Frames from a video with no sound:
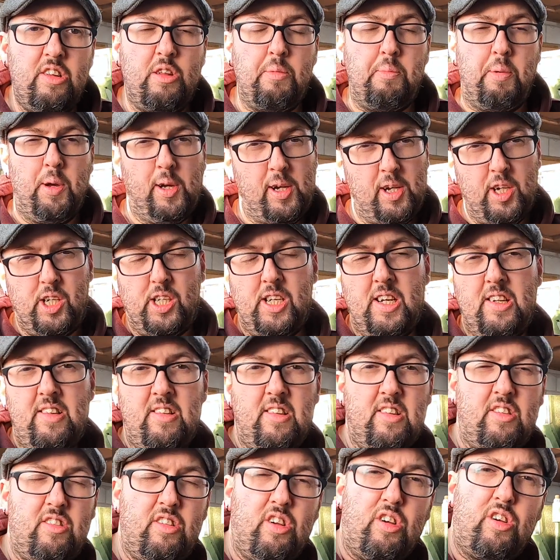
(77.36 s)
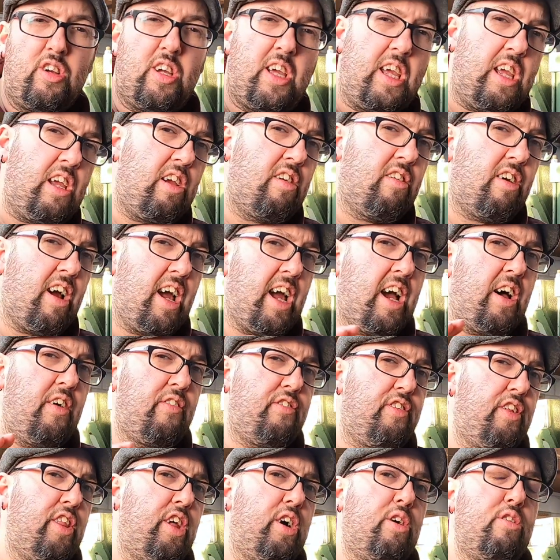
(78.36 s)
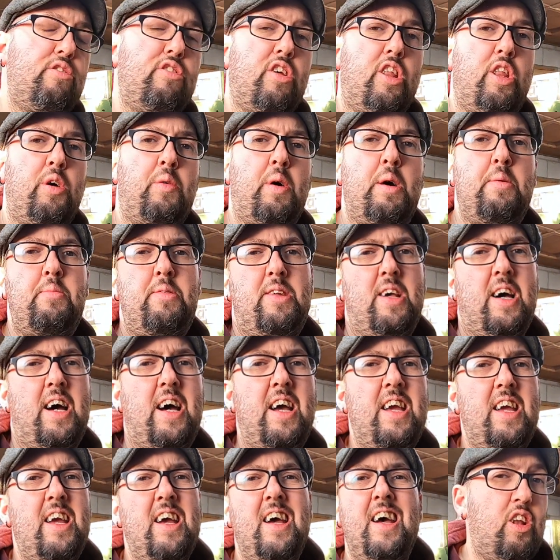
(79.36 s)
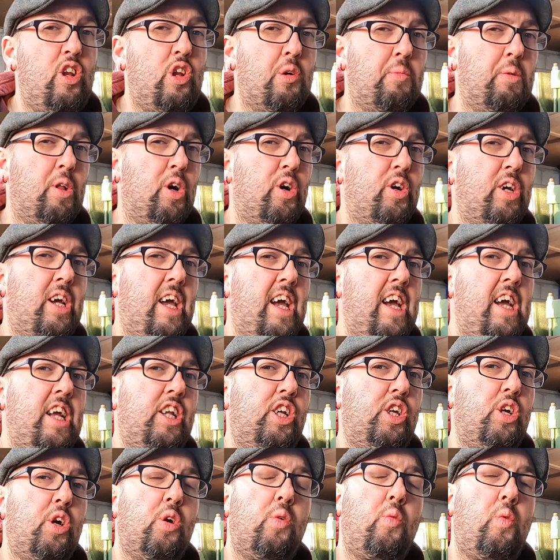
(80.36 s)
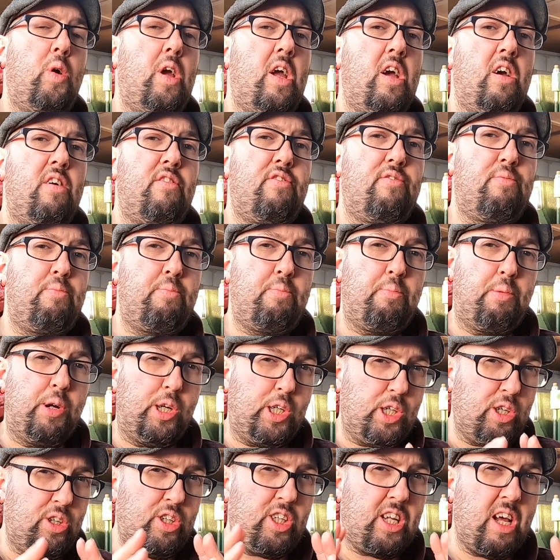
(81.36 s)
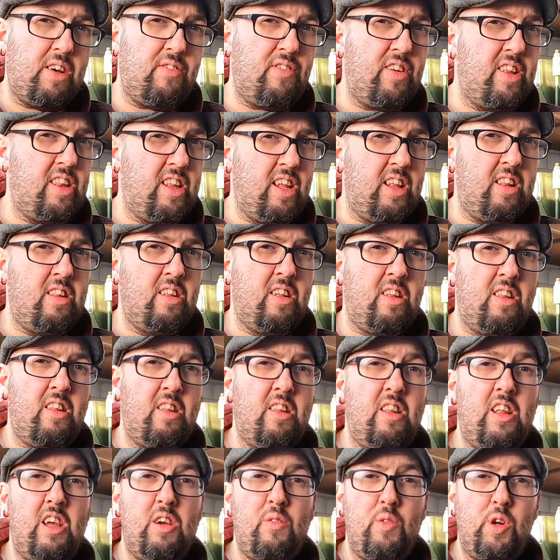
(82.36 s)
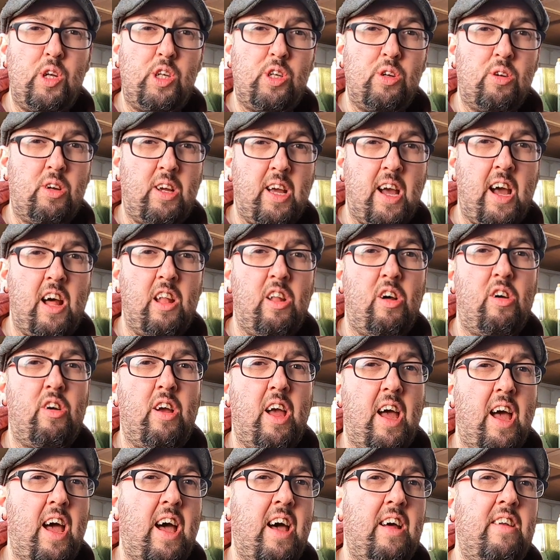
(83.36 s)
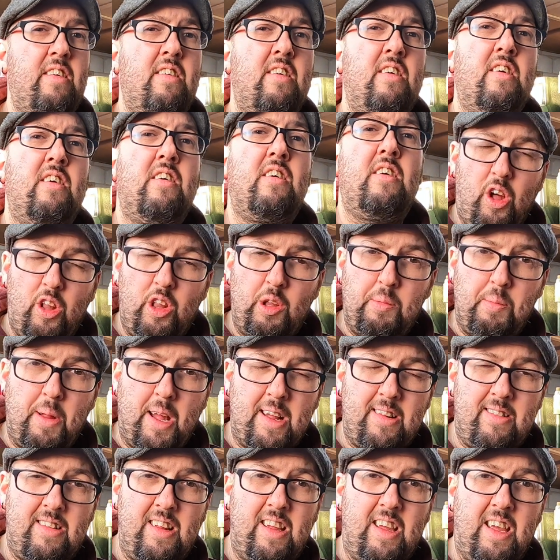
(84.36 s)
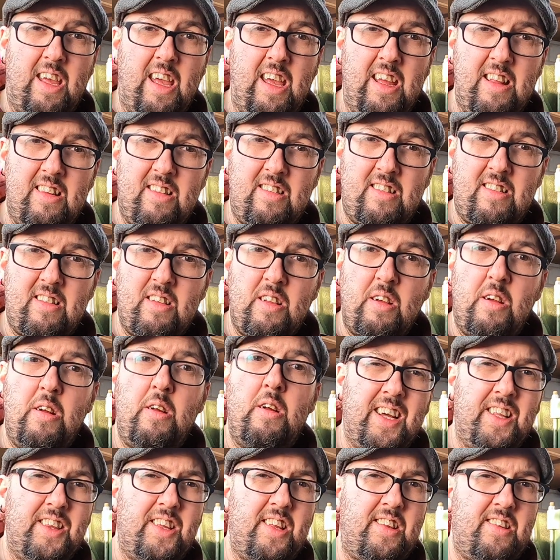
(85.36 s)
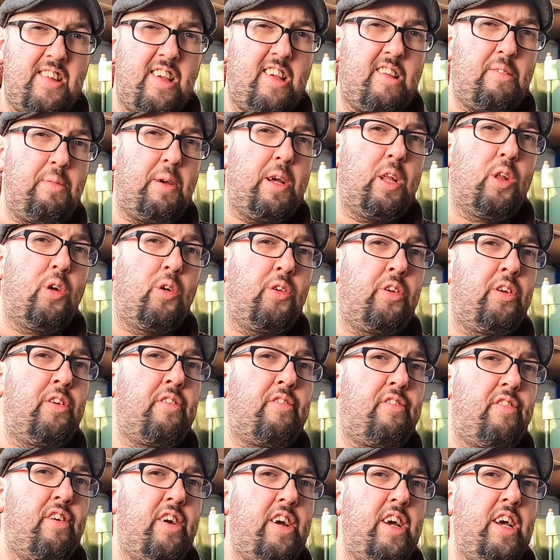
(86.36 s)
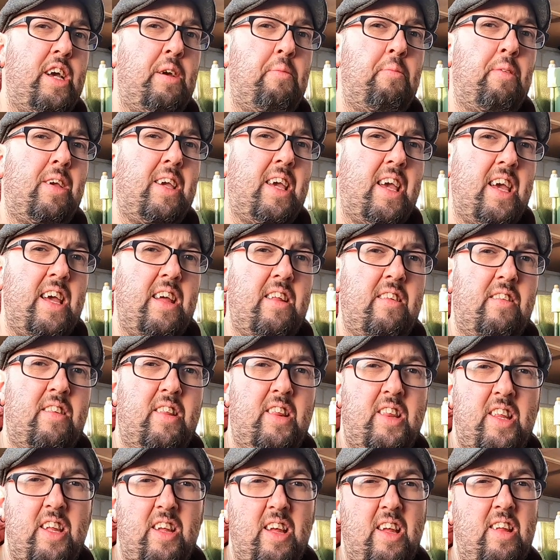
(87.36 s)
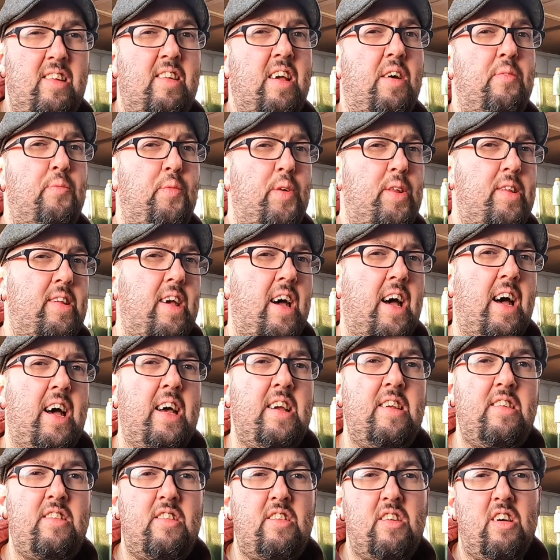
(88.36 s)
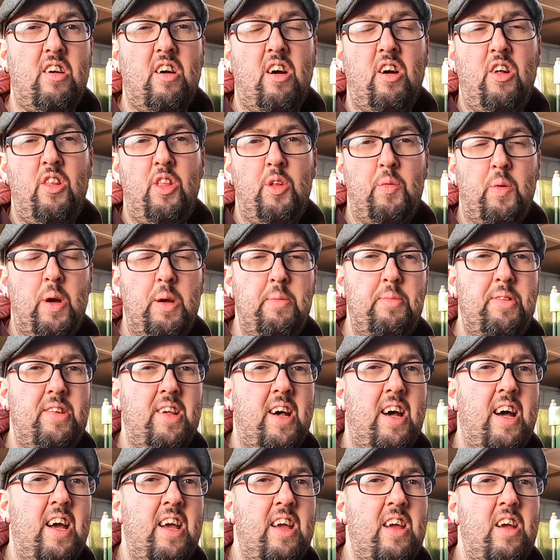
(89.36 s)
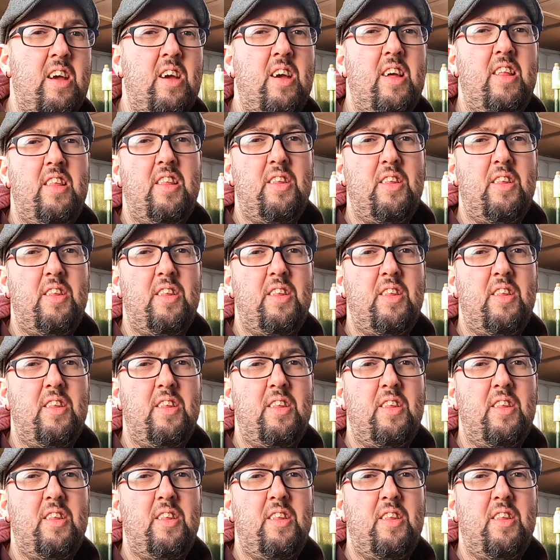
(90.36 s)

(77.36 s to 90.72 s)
to purchase, so keep your eye out for those on the website. In double O gauge we have produced everything that the original catalogue had on the plastic kits. The 6-wheel underframe kit that's advertised on the website